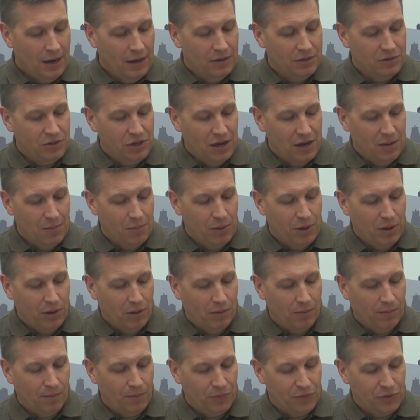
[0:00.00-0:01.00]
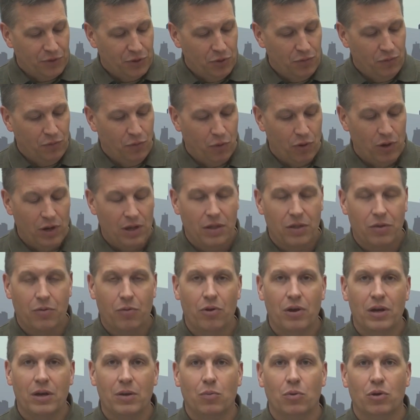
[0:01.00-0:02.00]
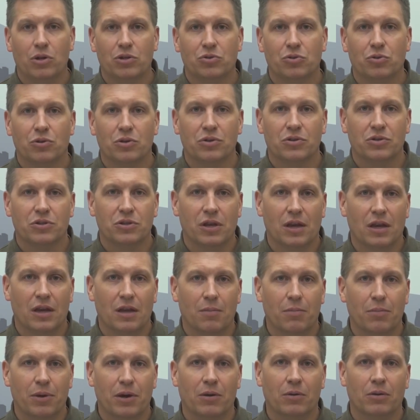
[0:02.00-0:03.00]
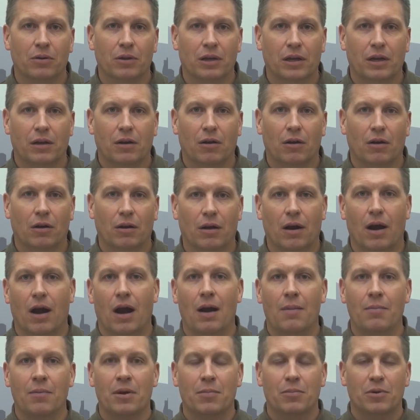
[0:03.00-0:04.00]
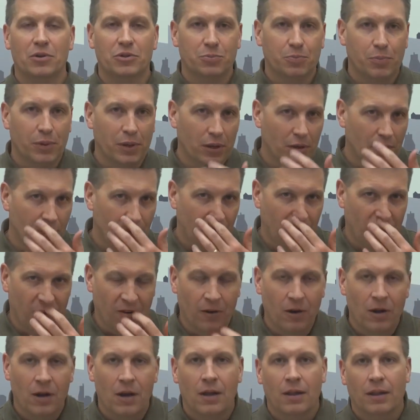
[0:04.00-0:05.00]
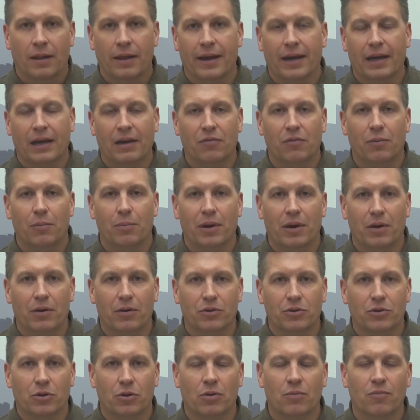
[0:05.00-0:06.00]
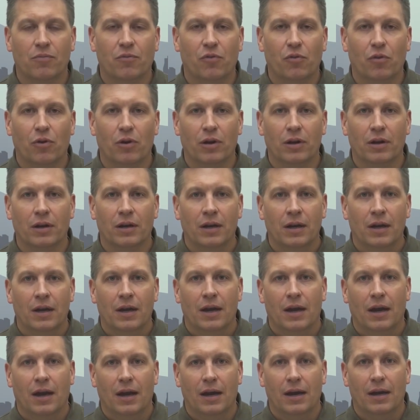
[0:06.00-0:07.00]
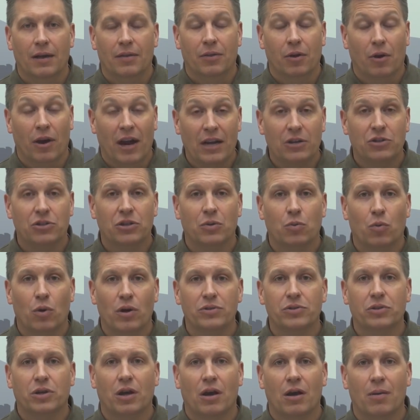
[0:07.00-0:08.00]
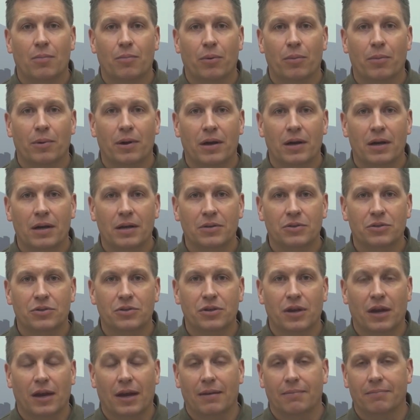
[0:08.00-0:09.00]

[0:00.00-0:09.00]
Senate Bill 243, which was beer and liquor omnibus bill, for lack of a better term for it. There actually was compromise,